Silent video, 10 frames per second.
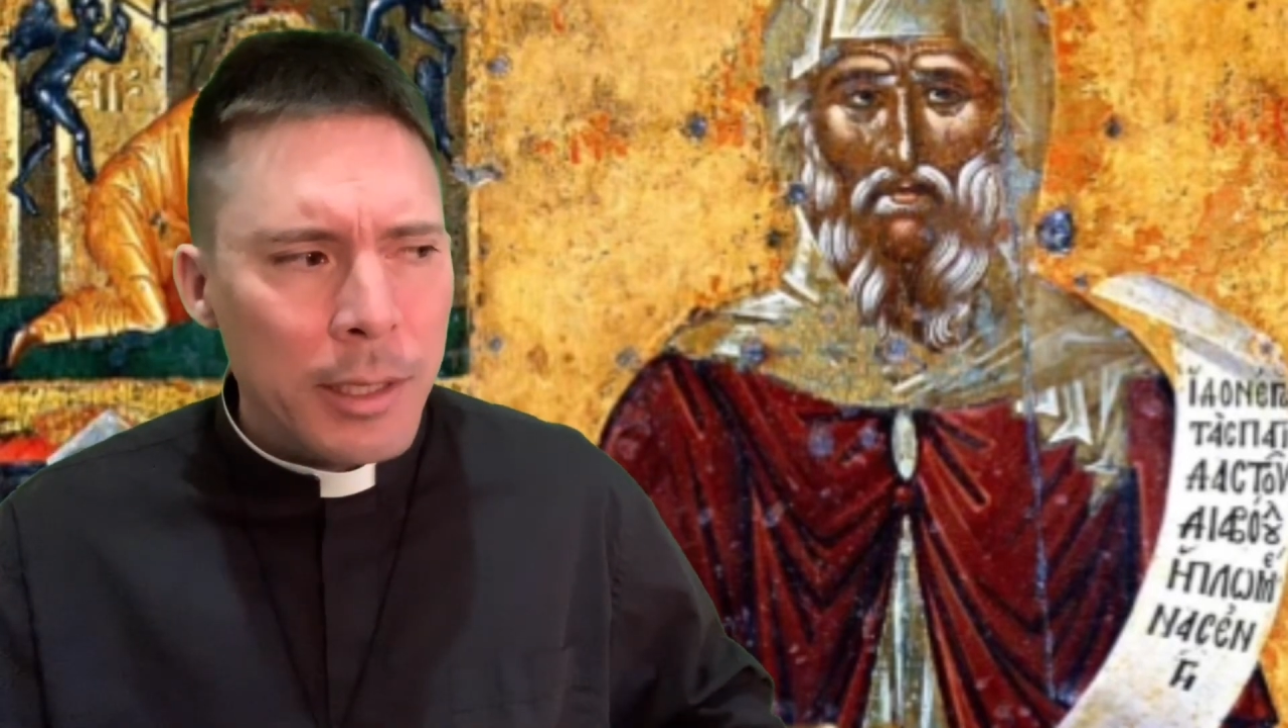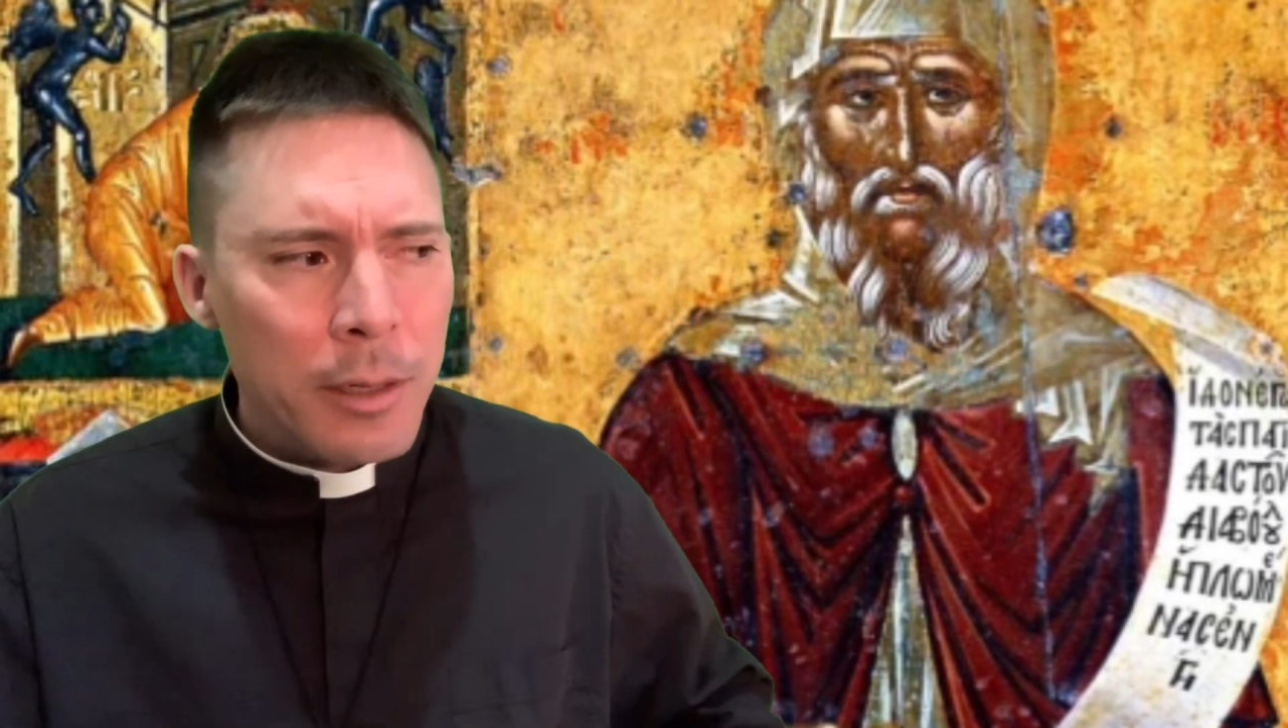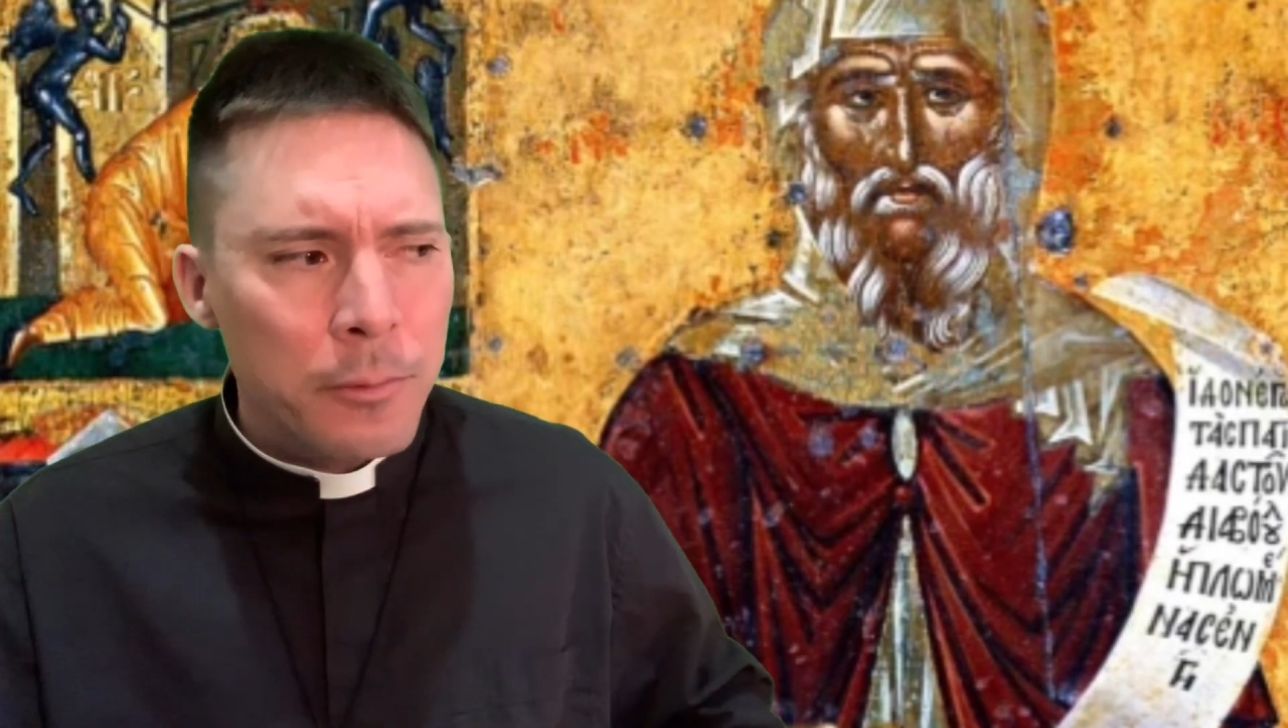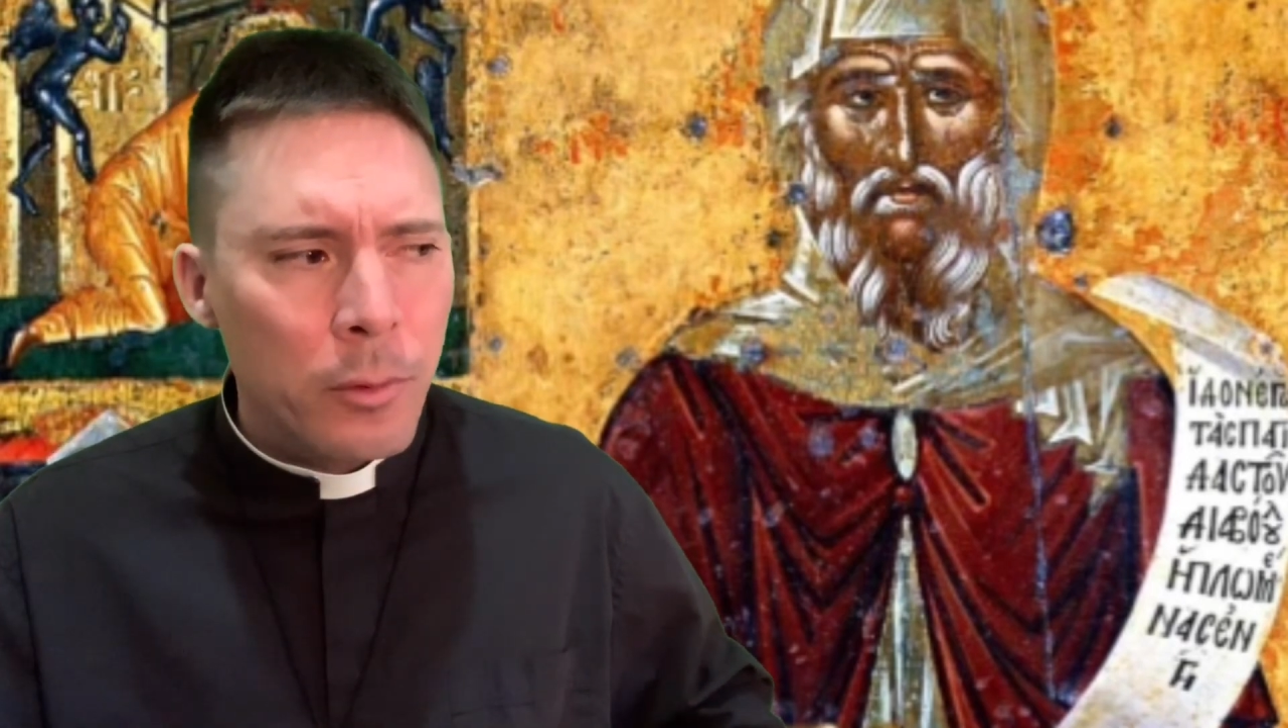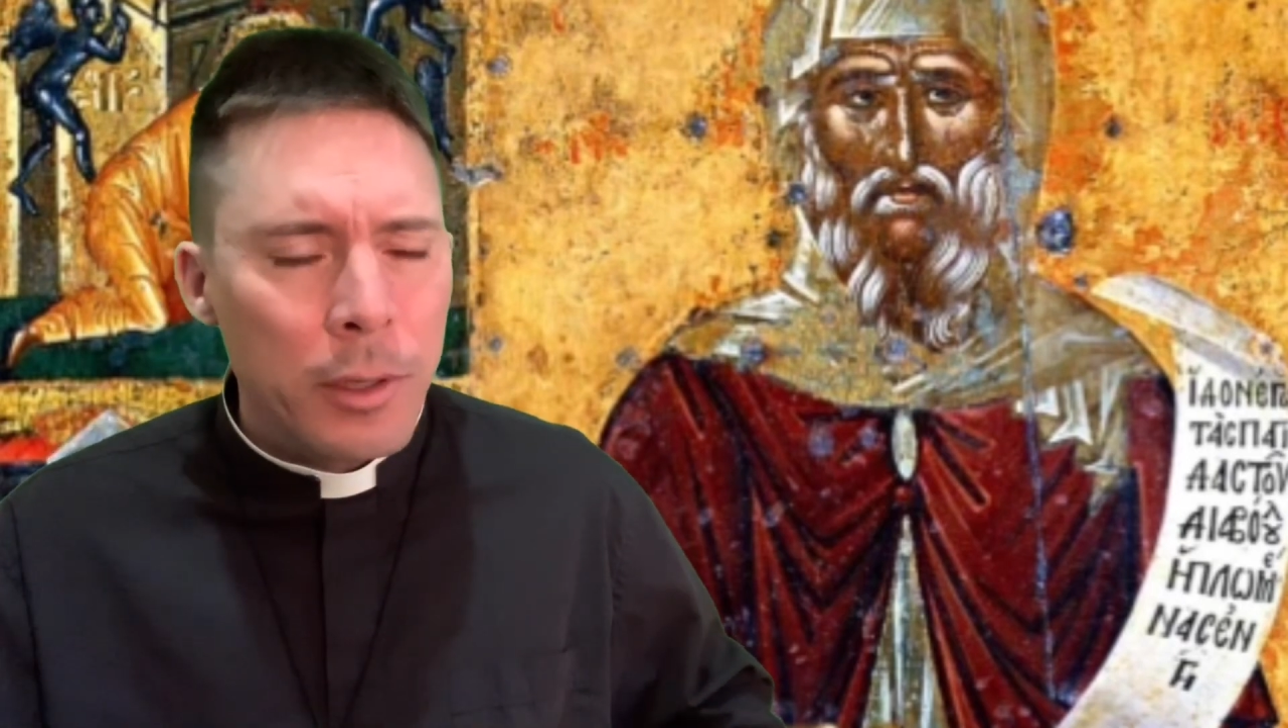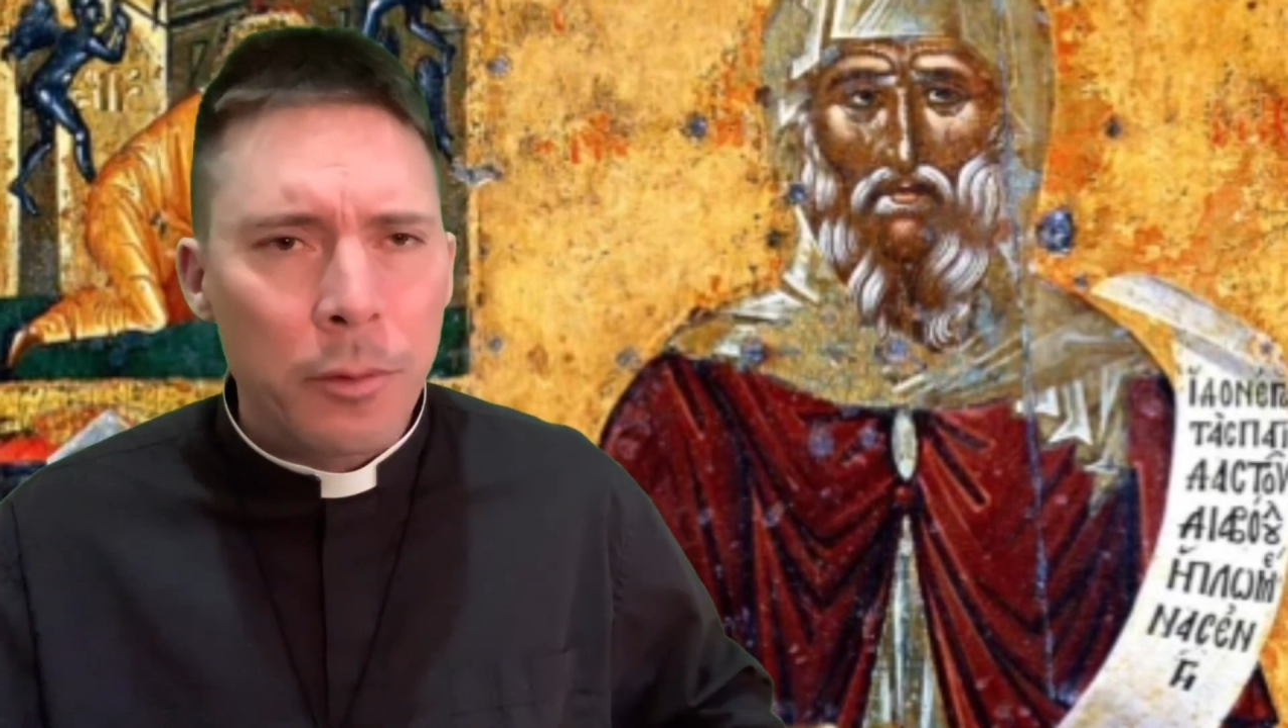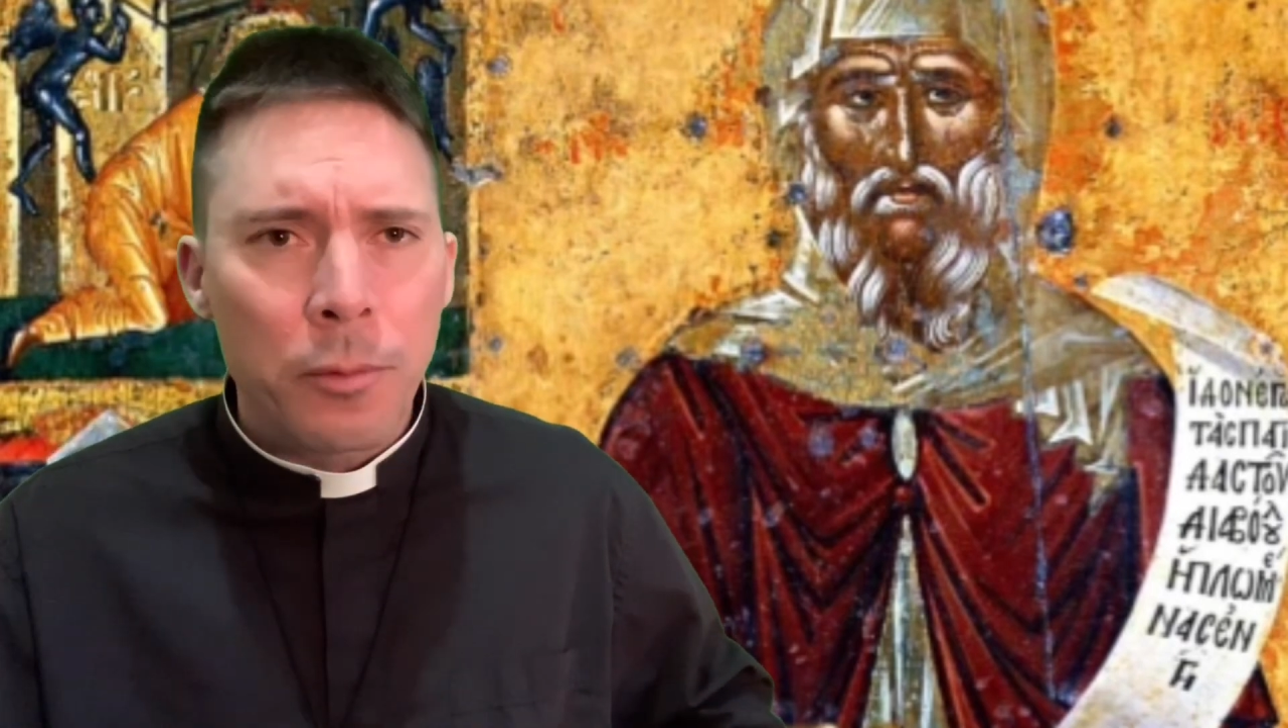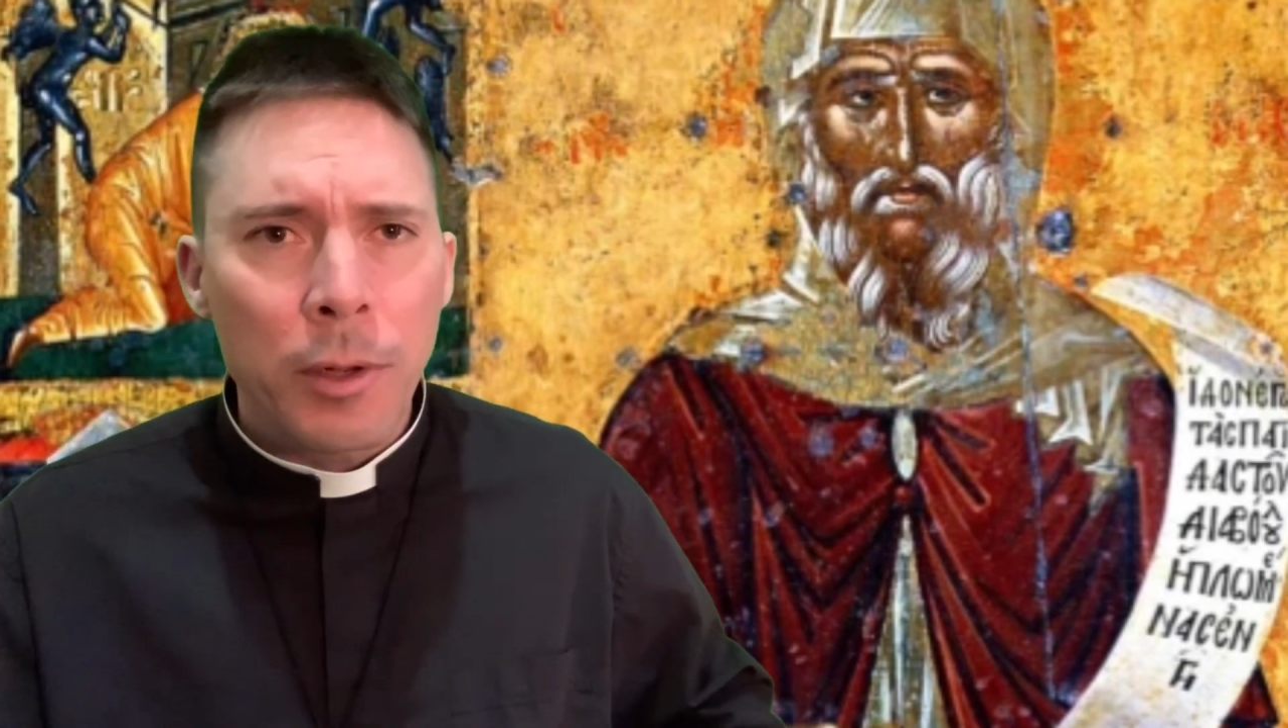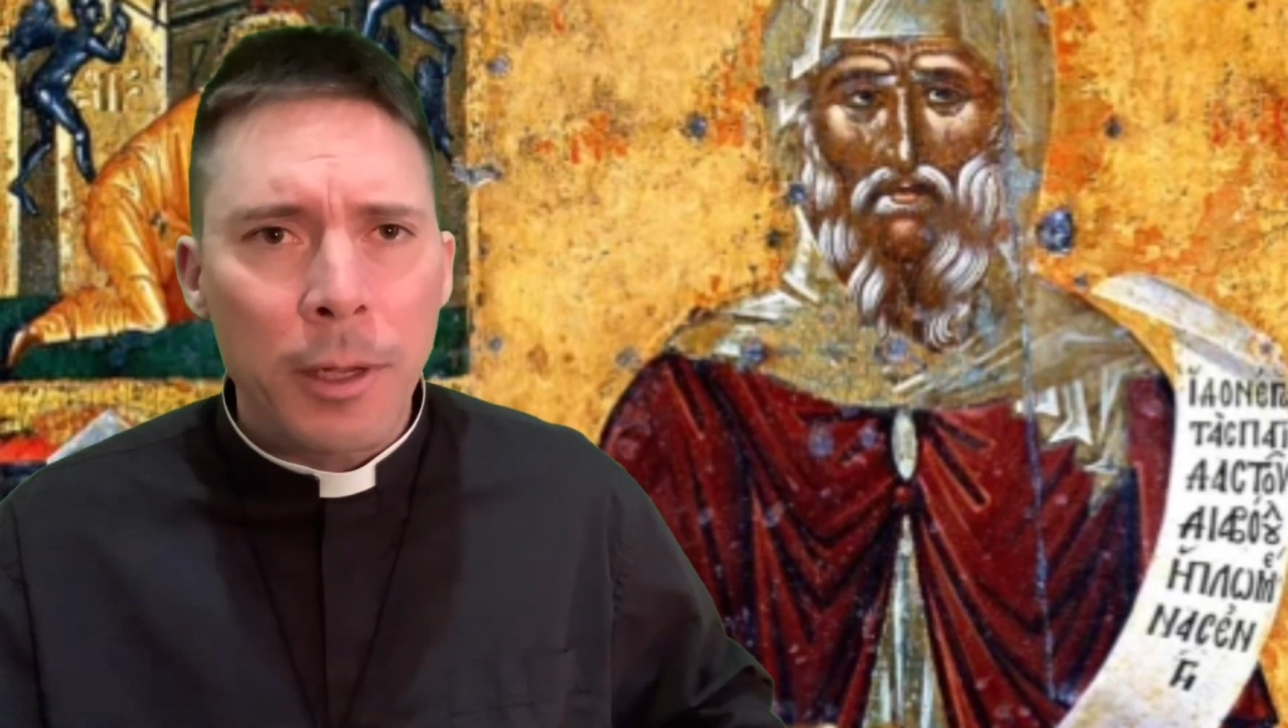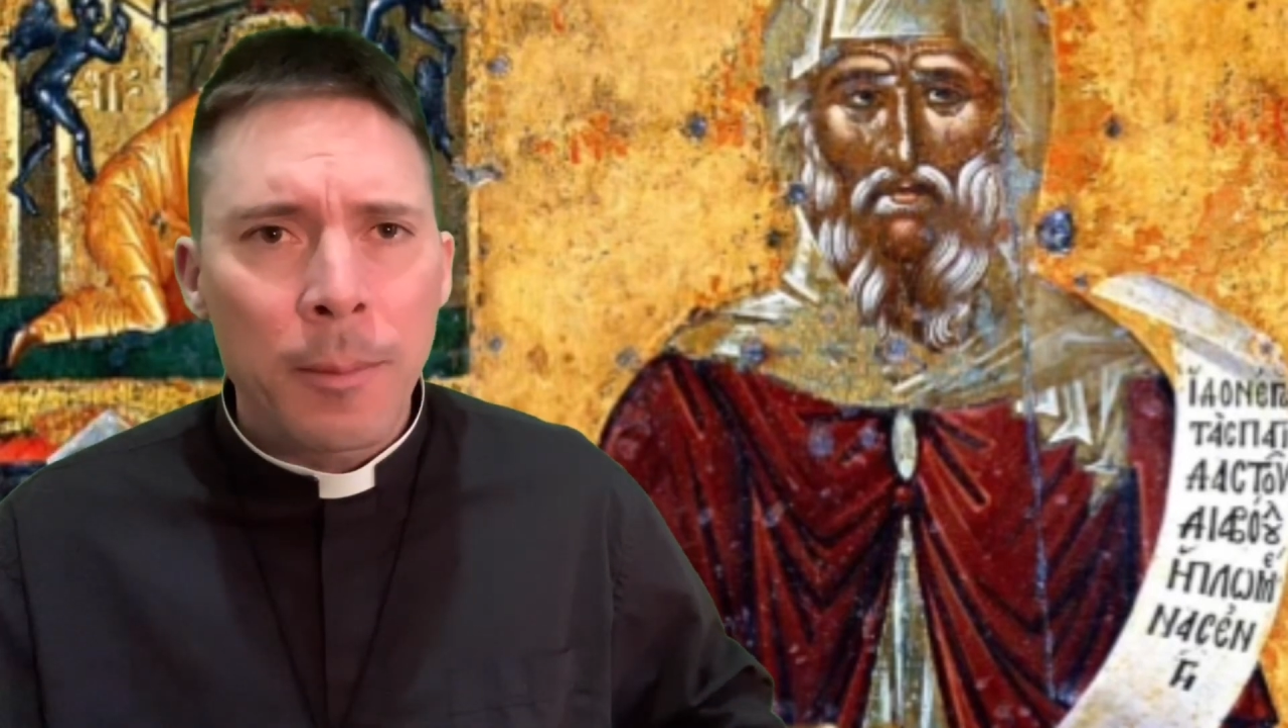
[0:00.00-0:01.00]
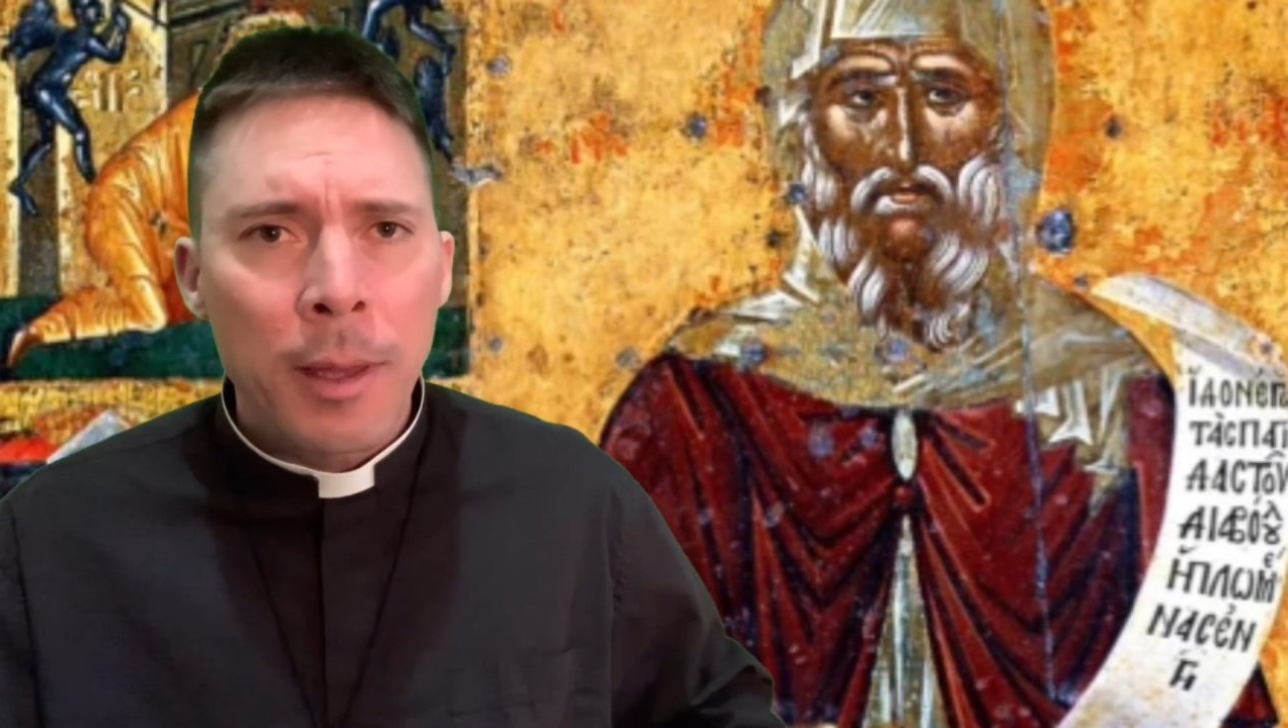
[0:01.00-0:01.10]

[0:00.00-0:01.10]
43,